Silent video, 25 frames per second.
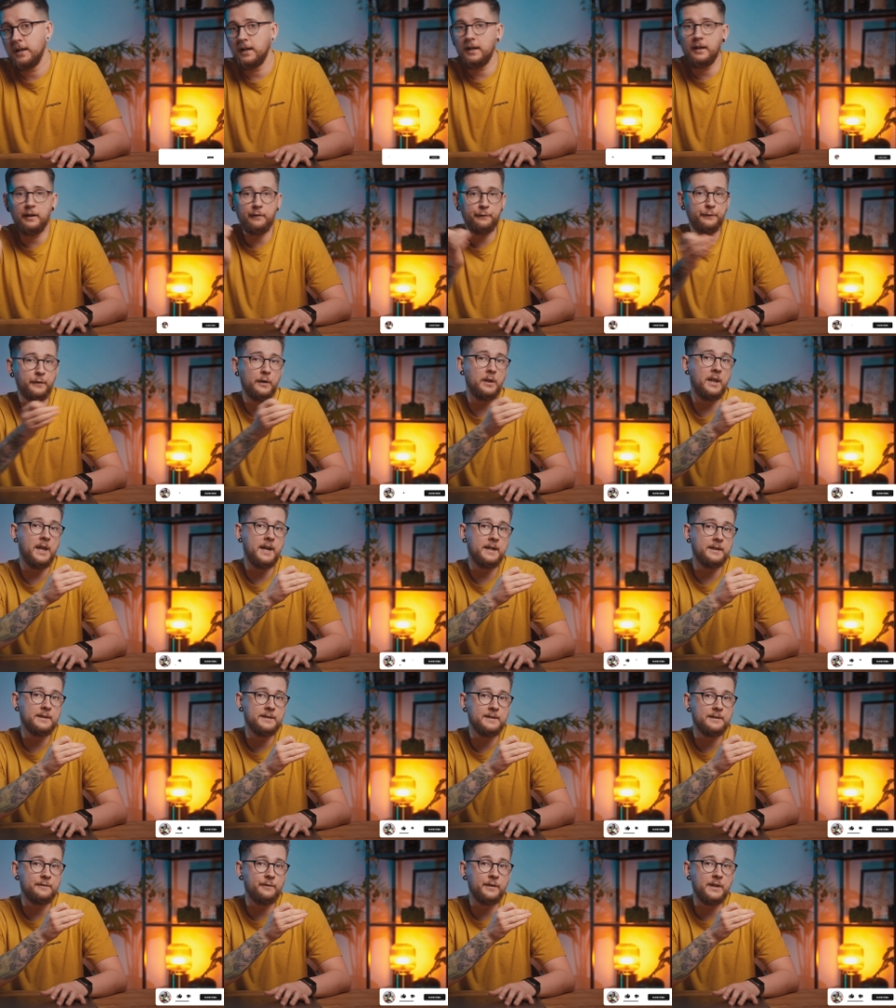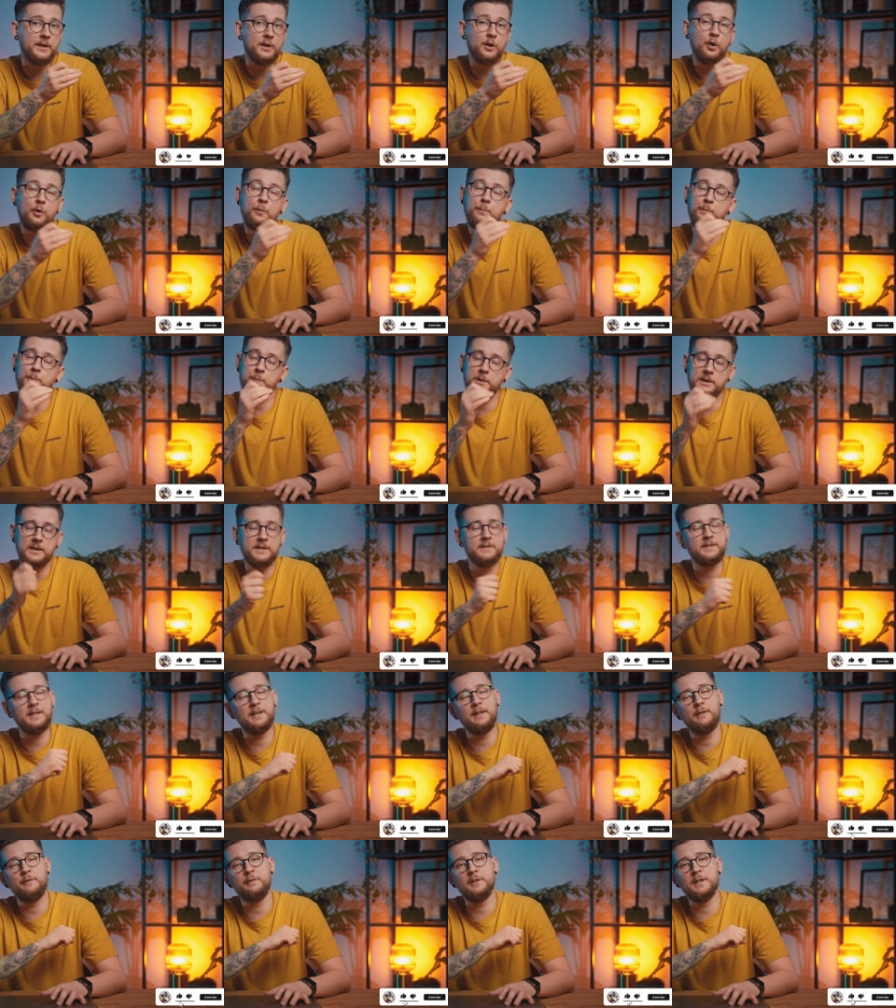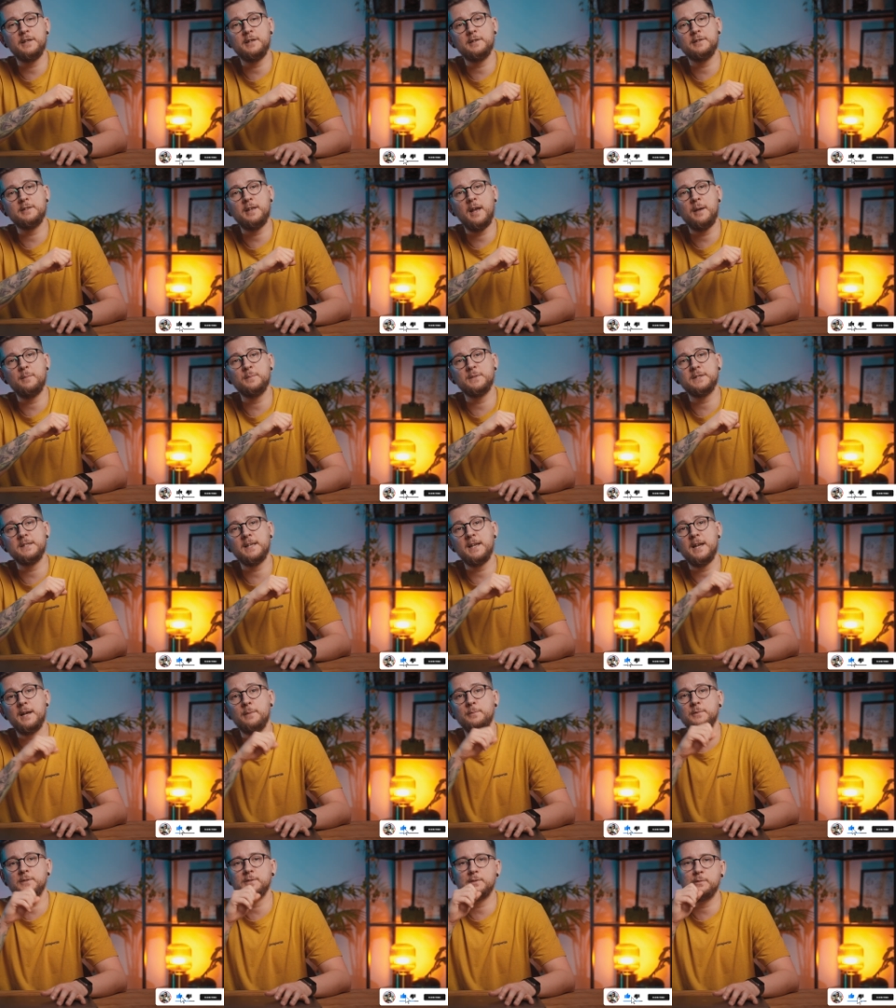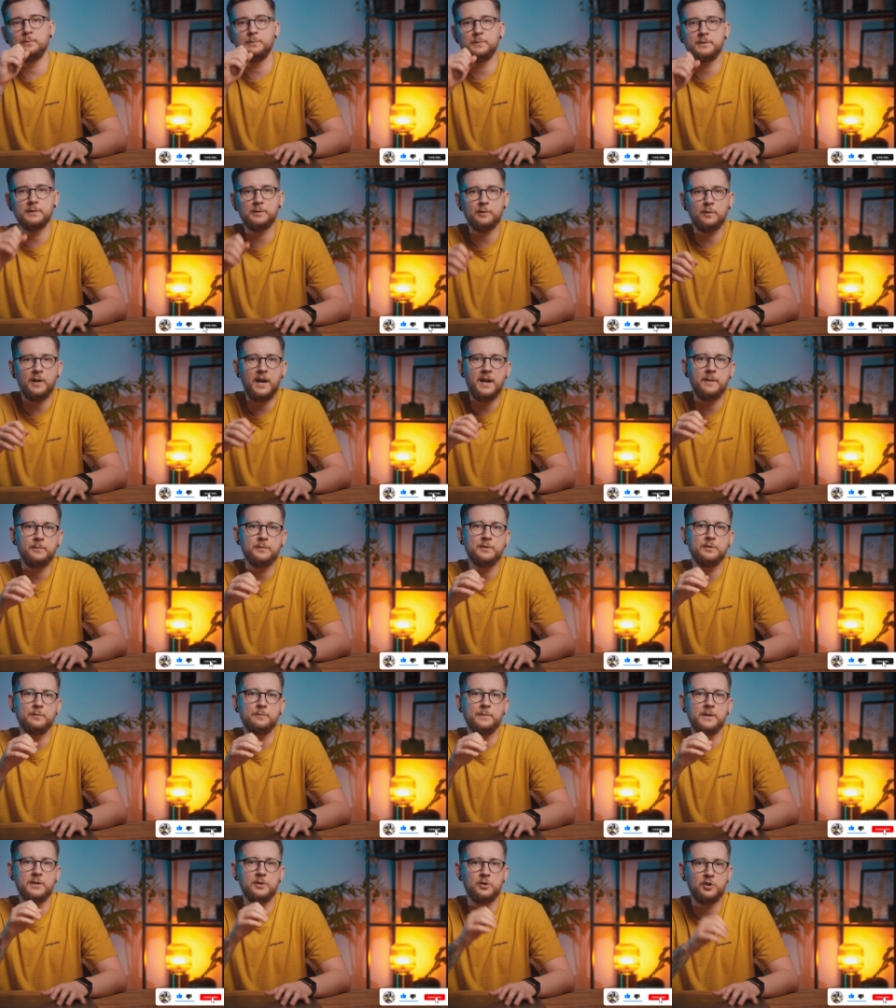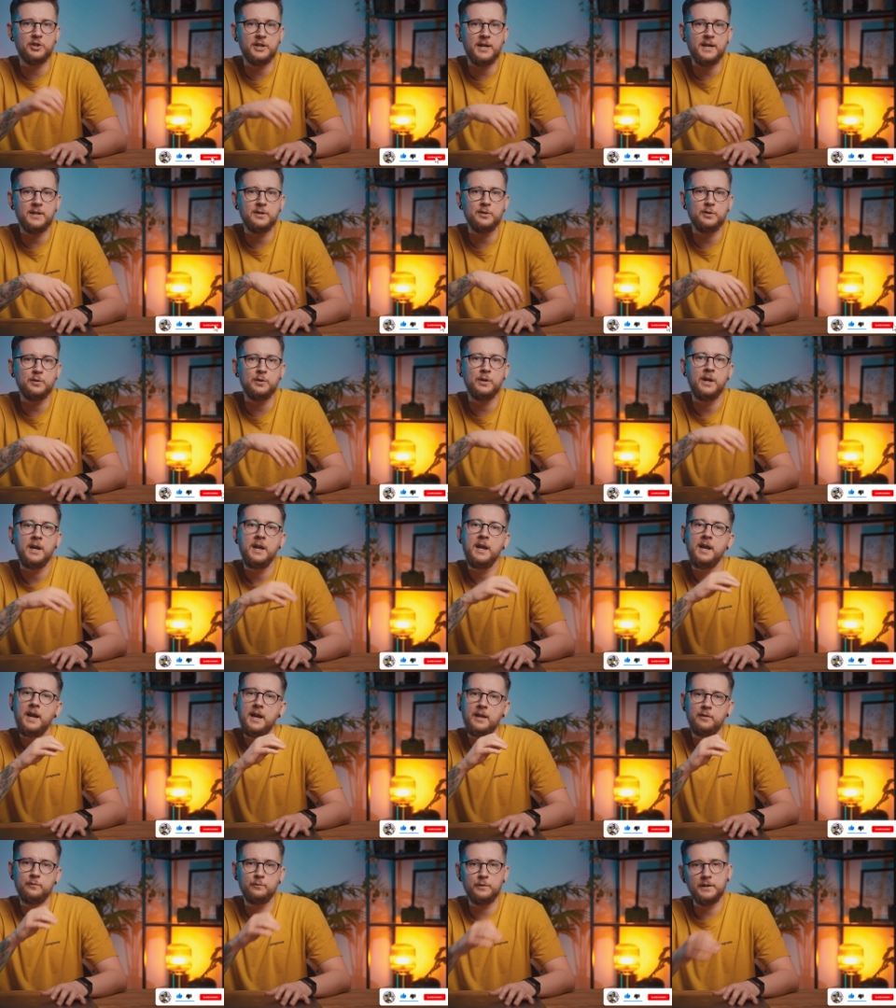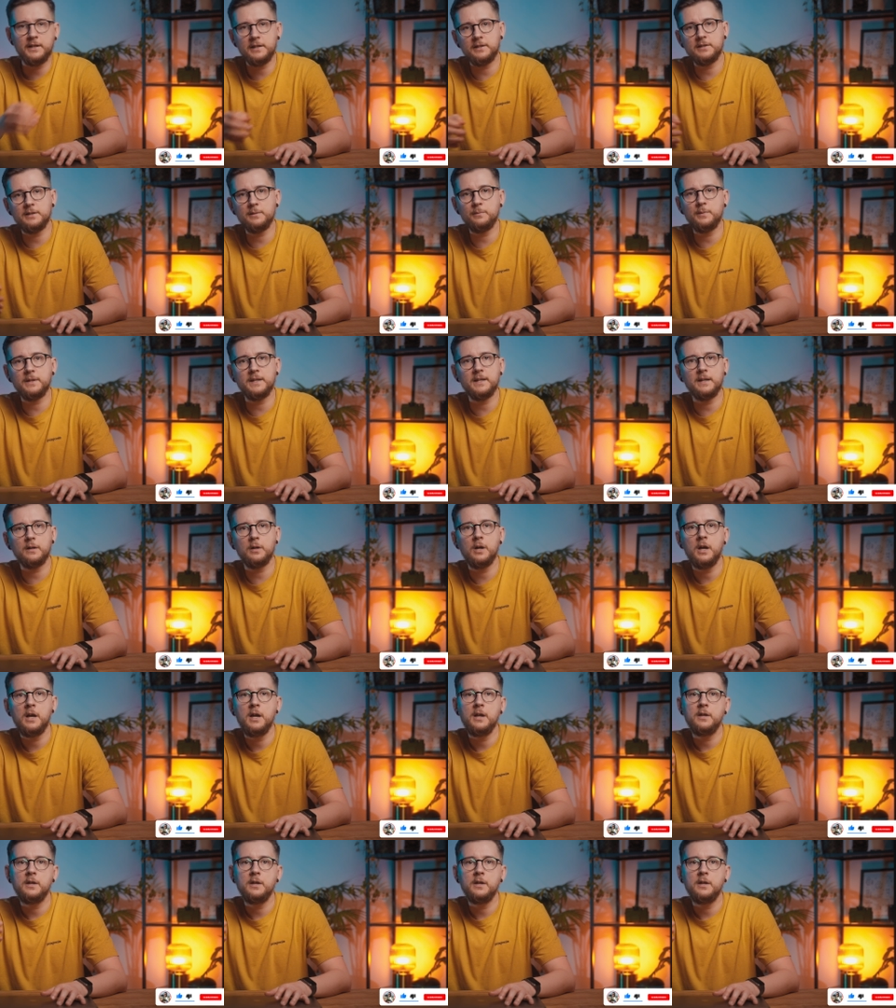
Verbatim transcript: If you like this video, please leave it a thumbs up, subscribe to my channel and ring the bell